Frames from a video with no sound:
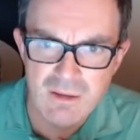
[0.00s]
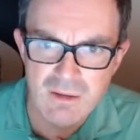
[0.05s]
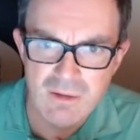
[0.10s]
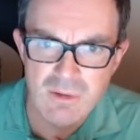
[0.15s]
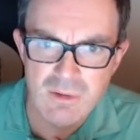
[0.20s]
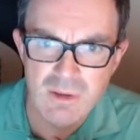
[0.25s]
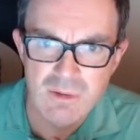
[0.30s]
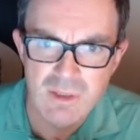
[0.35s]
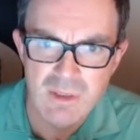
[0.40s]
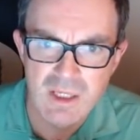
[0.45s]

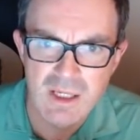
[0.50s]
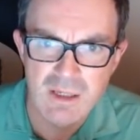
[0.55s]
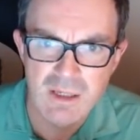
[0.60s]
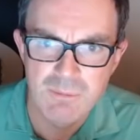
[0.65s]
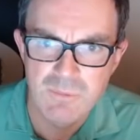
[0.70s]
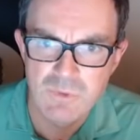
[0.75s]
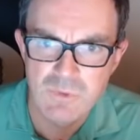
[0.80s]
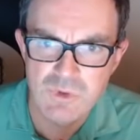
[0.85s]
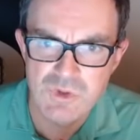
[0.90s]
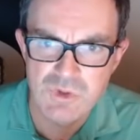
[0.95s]
Oh, okay,
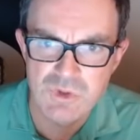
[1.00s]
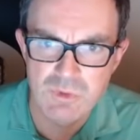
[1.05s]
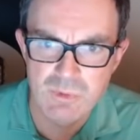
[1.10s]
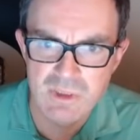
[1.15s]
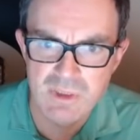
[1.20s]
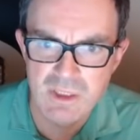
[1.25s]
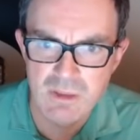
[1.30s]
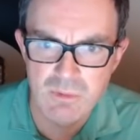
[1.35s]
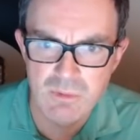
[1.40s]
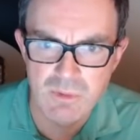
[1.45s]
I'm not sure
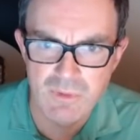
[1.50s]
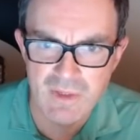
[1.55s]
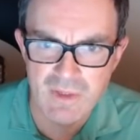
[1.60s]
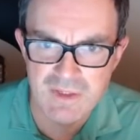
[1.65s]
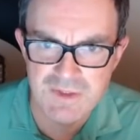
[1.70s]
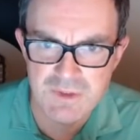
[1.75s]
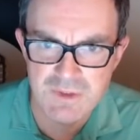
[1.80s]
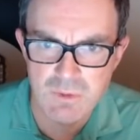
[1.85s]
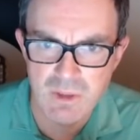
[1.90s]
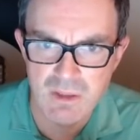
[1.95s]
we know what
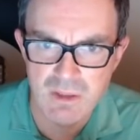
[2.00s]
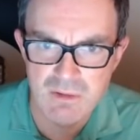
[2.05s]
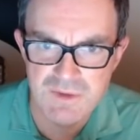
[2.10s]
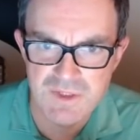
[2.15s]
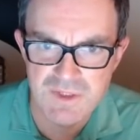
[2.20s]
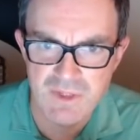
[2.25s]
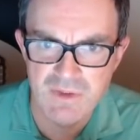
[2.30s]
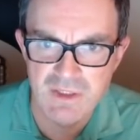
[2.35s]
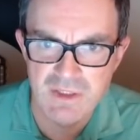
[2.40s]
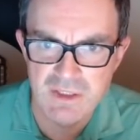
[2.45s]
that square
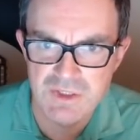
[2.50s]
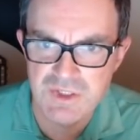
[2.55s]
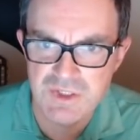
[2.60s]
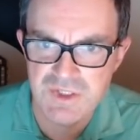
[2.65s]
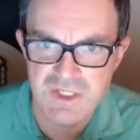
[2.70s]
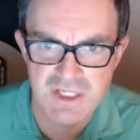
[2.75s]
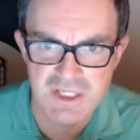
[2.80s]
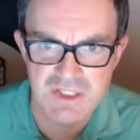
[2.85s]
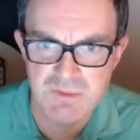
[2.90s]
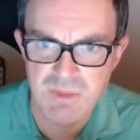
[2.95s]
is. I think it
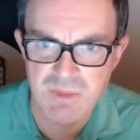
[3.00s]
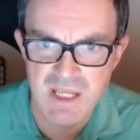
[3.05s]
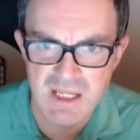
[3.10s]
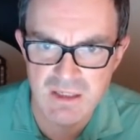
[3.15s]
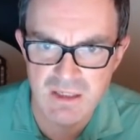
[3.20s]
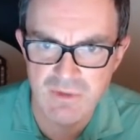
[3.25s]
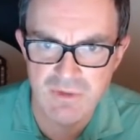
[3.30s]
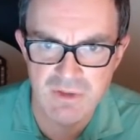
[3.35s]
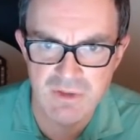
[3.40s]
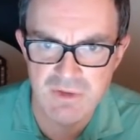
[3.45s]
just has to be
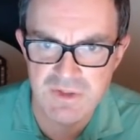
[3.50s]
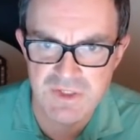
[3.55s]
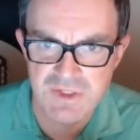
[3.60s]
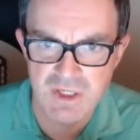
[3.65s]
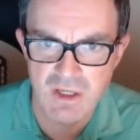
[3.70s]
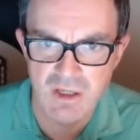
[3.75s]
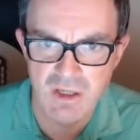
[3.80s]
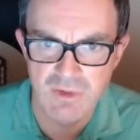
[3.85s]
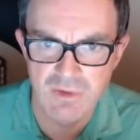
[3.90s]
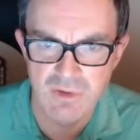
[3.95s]
anything that's
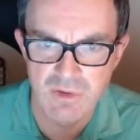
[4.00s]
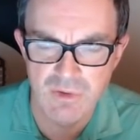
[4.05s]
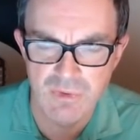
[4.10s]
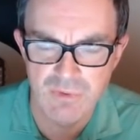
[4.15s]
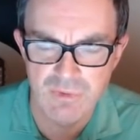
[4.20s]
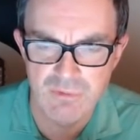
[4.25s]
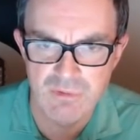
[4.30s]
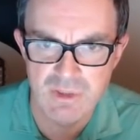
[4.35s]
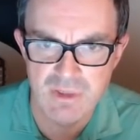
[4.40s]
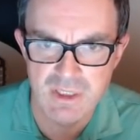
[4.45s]
higher than a
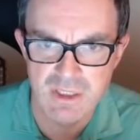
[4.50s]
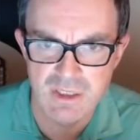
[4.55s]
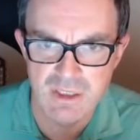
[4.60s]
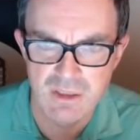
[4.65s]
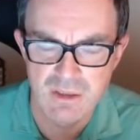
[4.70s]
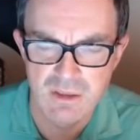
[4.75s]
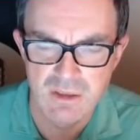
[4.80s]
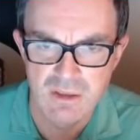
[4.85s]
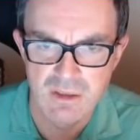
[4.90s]
3.